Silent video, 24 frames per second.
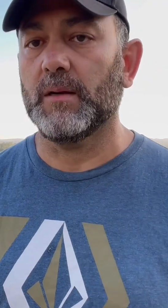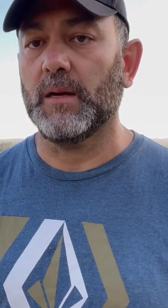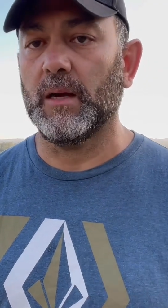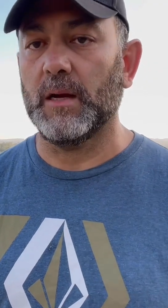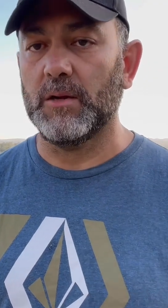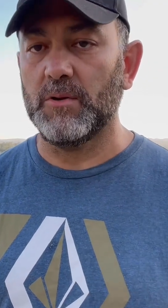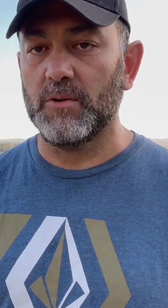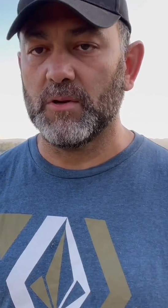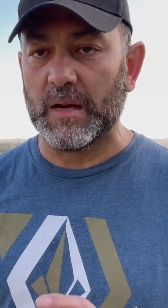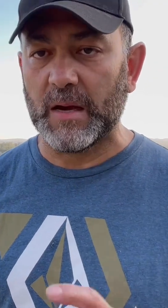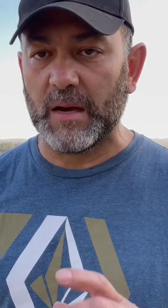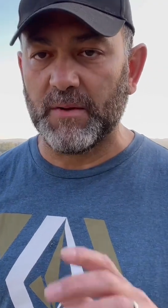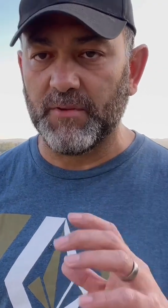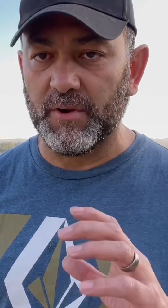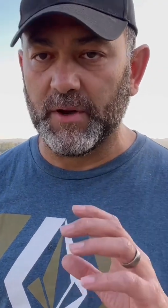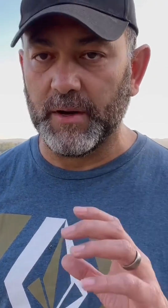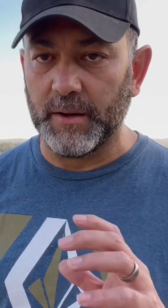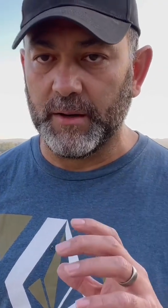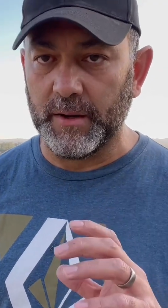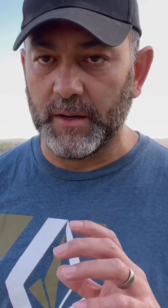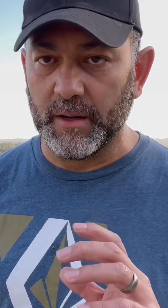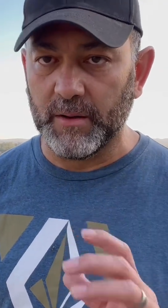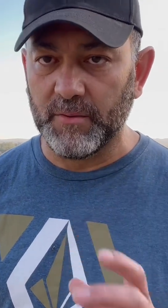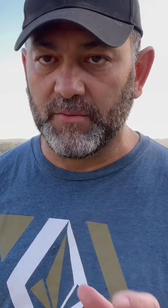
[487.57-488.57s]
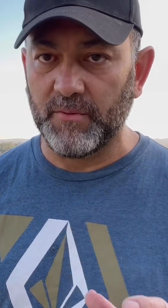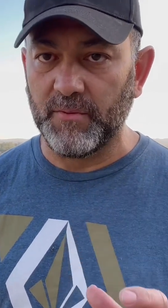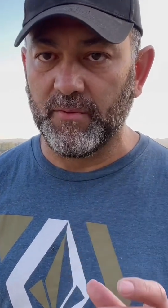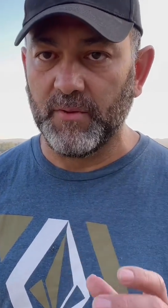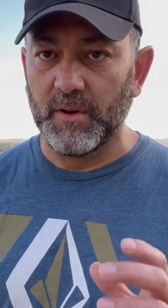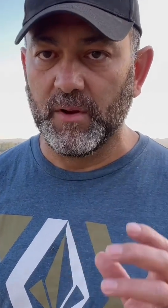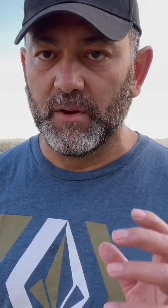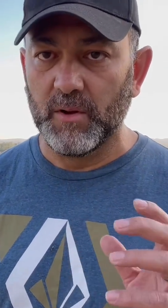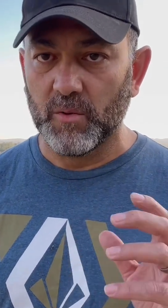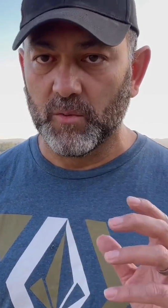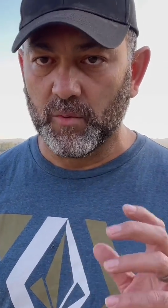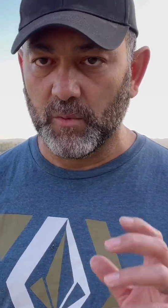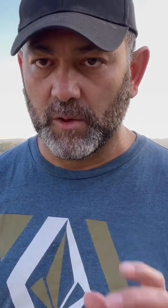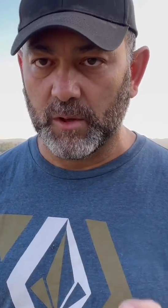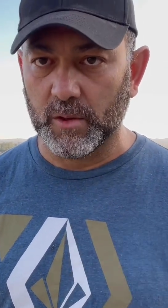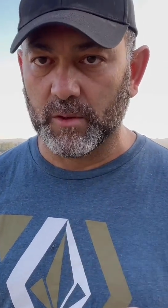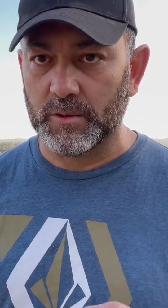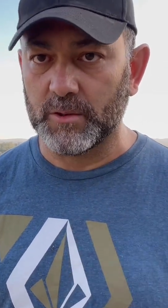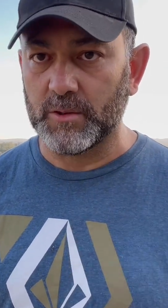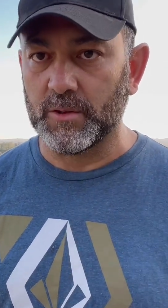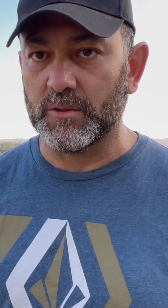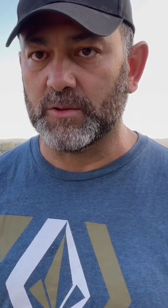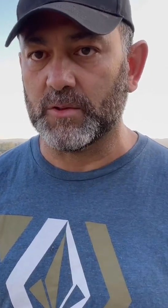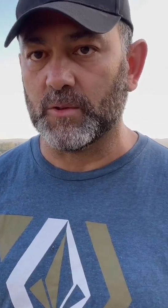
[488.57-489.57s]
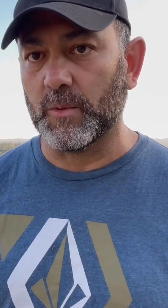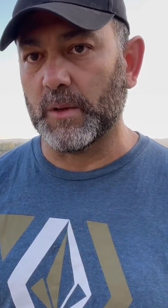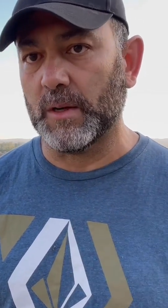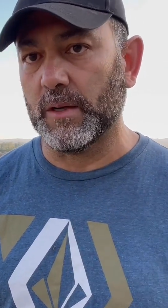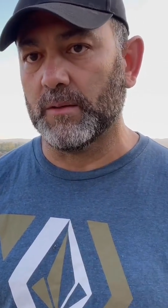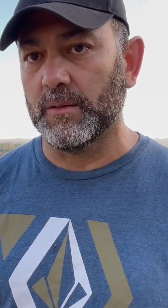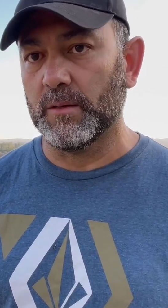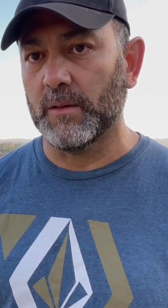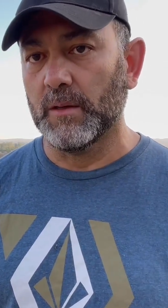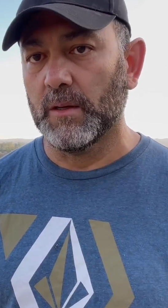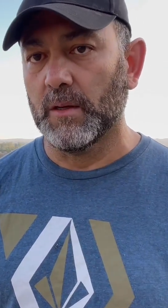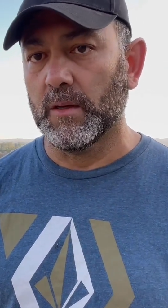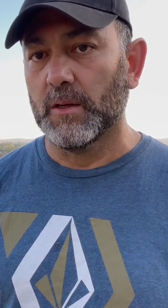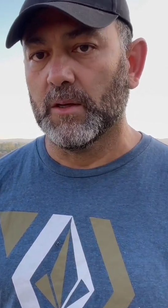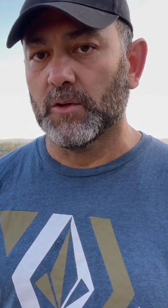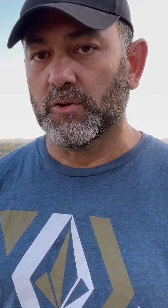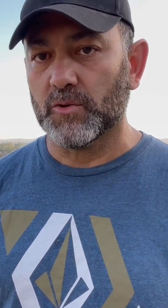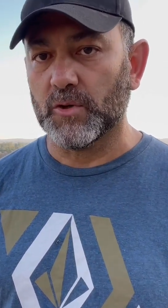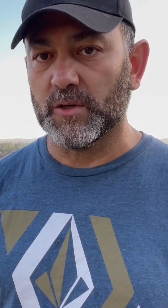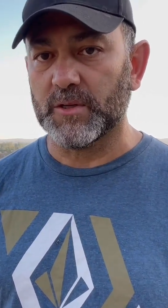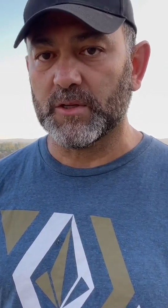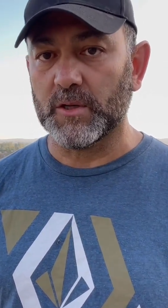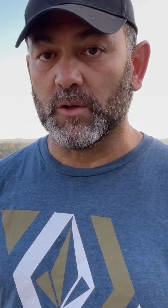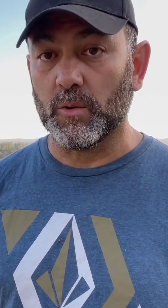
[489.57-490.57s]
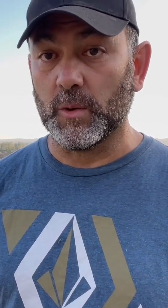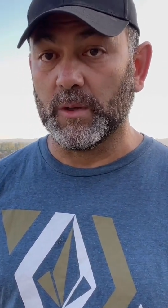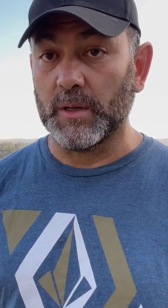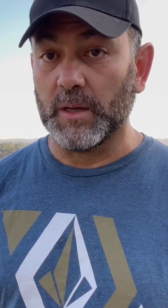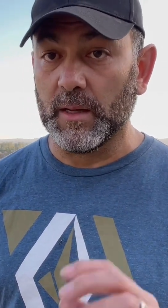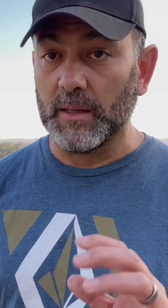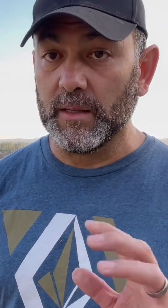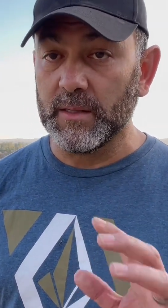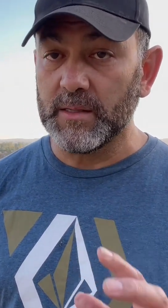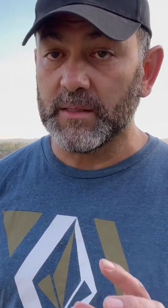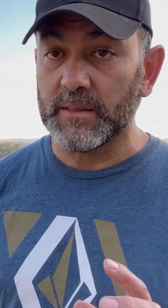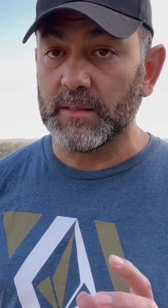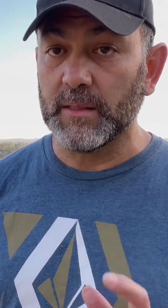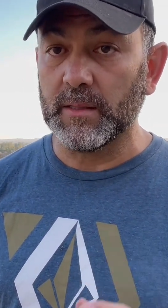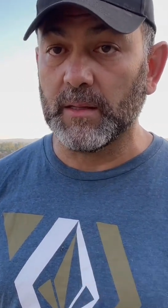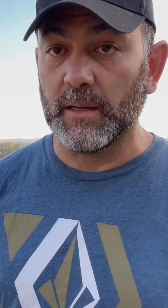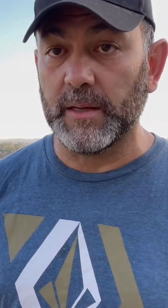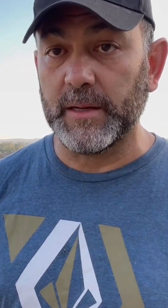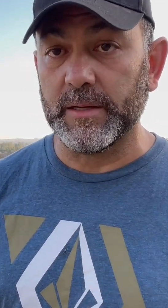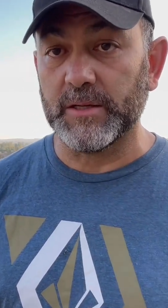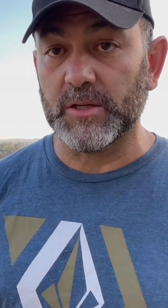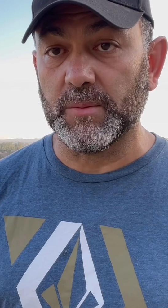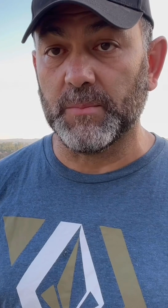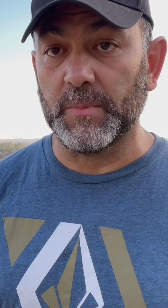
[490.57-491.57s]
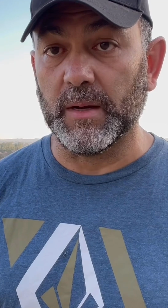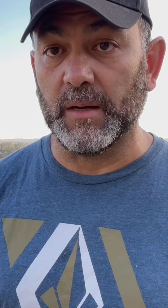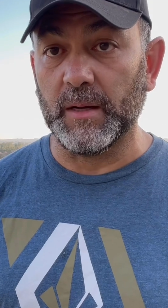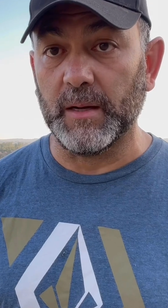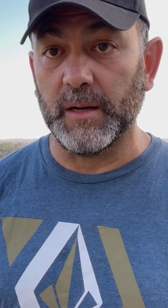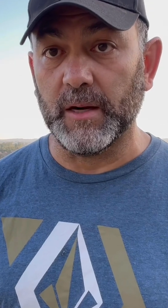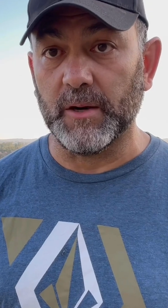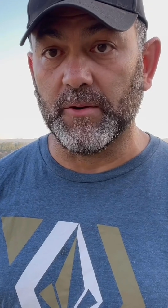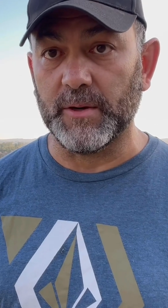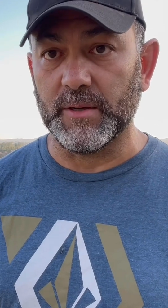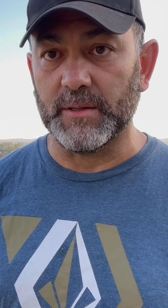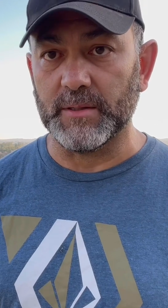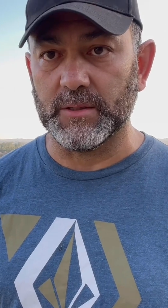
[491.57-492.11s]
And you have enough realtors around, trusted one, at least in the Lake Chapala area.